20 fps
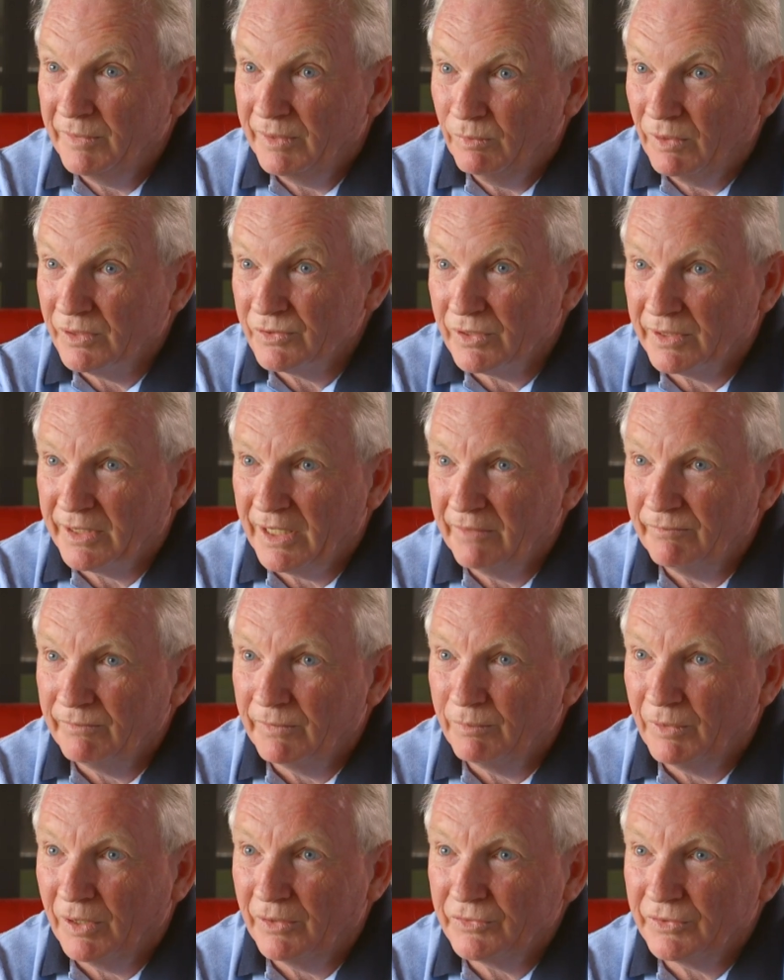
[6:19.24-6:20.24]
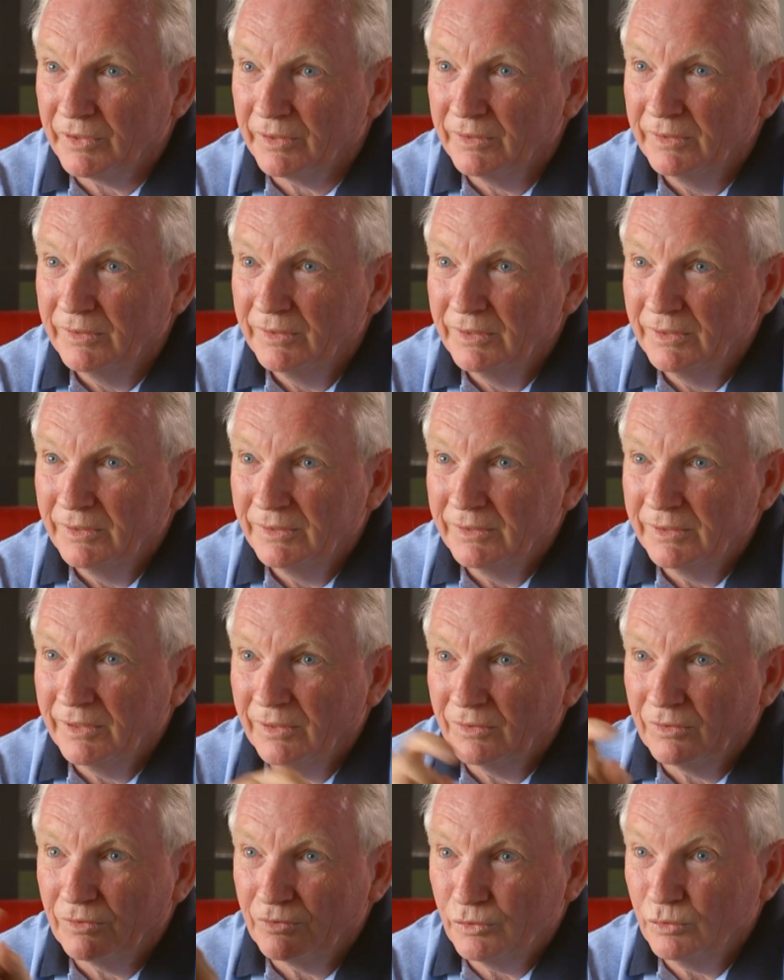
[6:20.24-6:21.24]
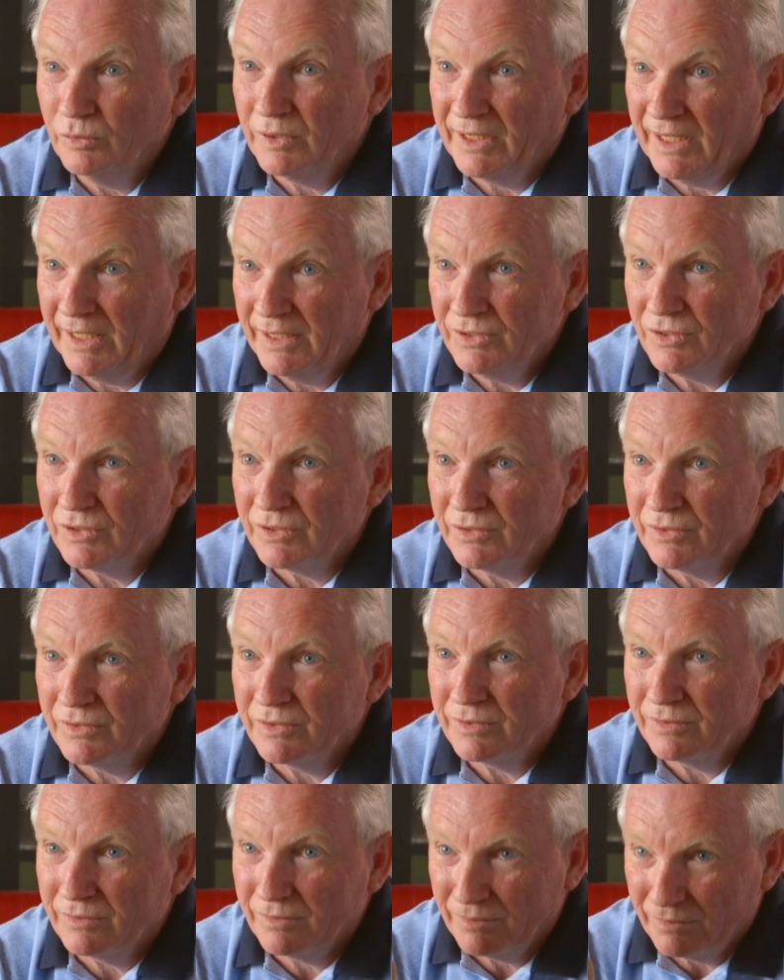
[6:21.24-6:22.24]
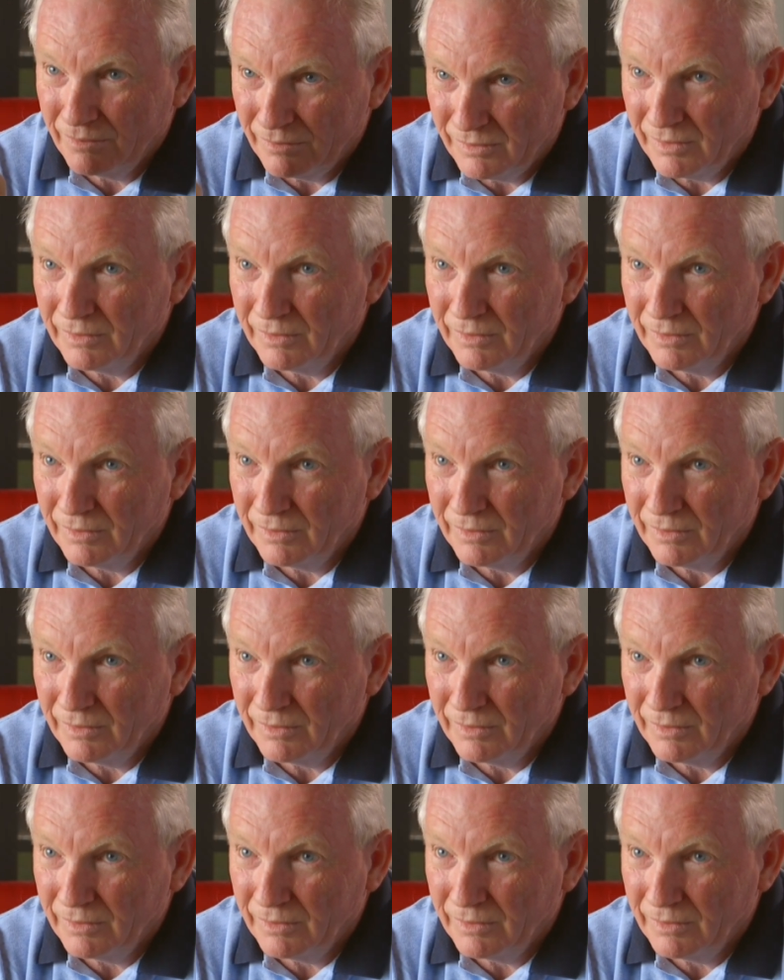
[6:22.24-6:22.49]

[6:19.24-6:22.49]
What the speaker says: me once I gave them the brochure. And on two occasions,